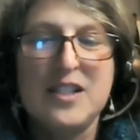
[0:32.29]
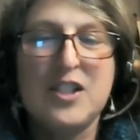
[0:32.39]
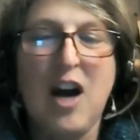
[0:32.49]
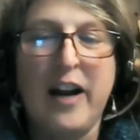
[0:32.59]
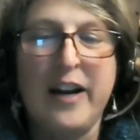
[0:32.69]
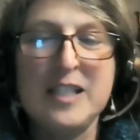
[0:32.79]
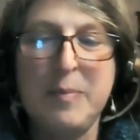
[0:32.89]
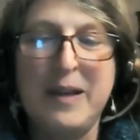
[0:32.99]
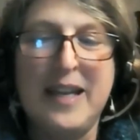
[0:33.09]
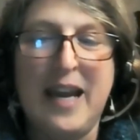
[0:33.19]
Scott
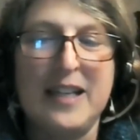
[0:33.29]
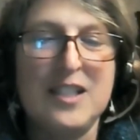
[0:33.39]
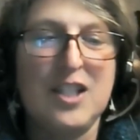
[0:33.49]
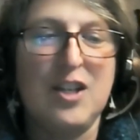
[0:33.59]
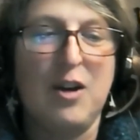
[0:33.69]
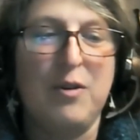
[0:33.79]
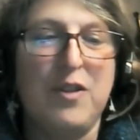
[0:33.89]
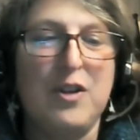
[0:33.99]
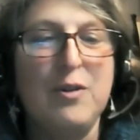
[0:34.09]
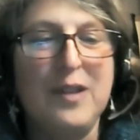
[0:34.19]
has been getting to
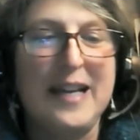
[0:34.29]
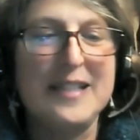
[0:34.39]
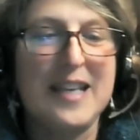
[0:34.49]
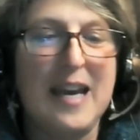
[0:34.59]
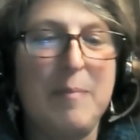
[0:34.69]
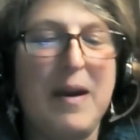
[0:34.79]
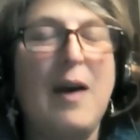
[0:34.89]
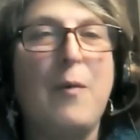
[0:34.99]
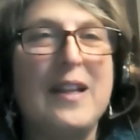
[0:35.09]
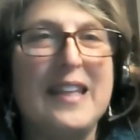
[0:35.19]
know the new landscape
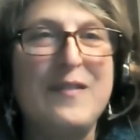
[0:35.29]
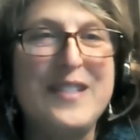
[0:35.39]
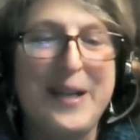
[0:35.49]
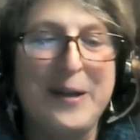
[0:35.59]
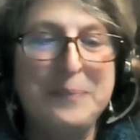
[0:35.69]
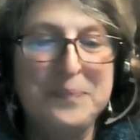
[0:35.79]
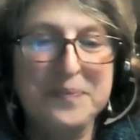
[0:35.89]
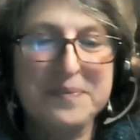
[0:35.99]
and what lives here.